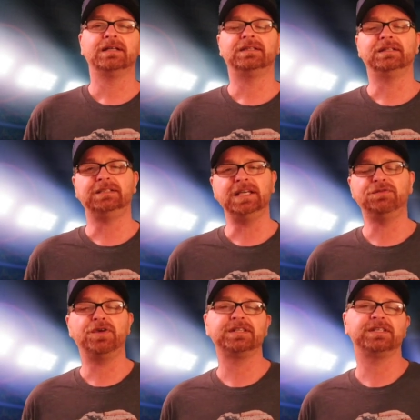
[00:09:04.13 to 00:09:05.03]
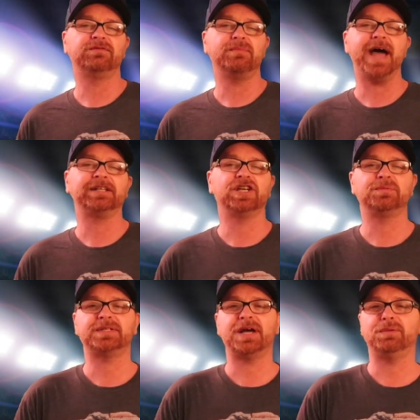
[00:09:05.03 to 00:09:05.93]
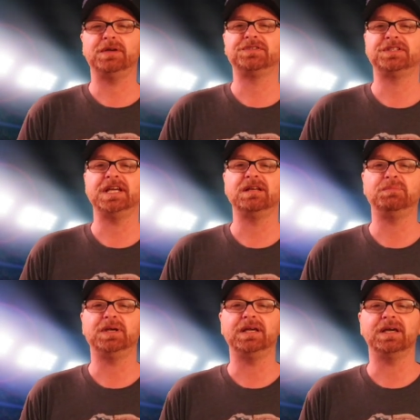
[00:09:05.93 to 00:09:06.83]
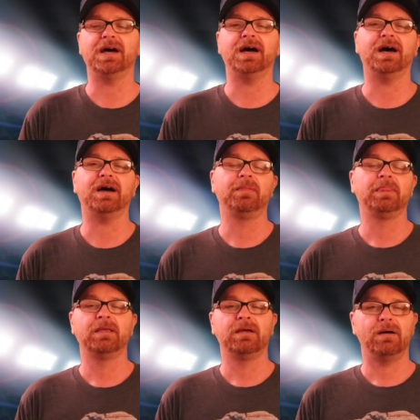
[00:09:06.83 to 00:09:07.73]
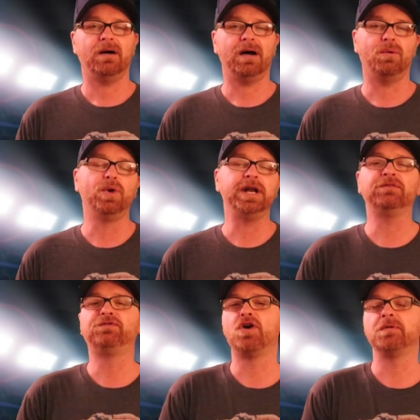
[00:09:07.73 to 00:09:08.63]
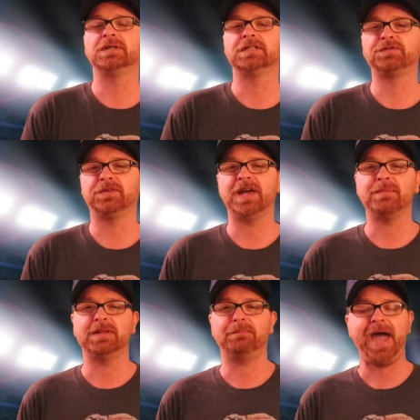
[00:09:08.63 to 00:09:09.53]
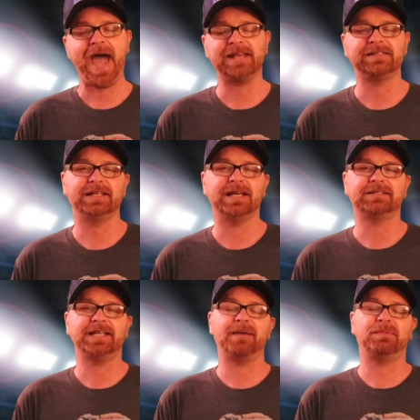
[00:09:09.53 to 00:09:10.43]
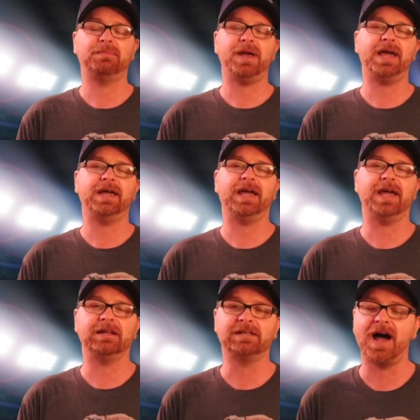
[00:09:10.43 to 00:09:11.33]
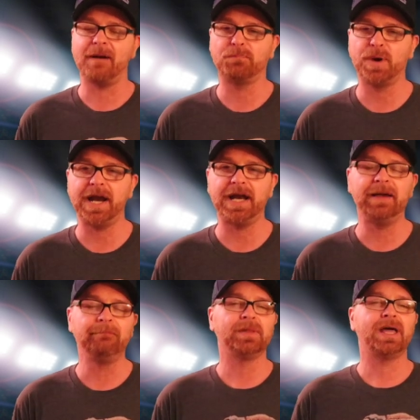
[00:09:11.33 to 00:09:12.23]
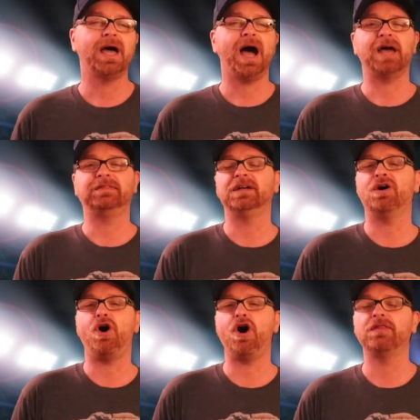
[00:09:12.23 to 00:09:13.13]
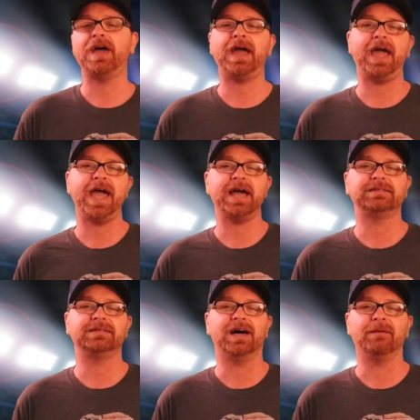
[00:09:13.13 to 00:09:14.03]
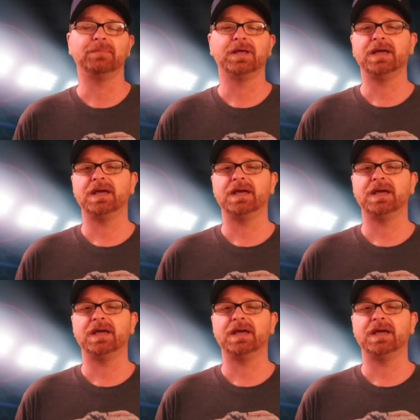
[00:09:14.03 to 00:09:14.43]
the defensive matchups that we've seen be uh, uh winning formulas for them in the past against Tampa Bay and Tom Brady, I think all that adds up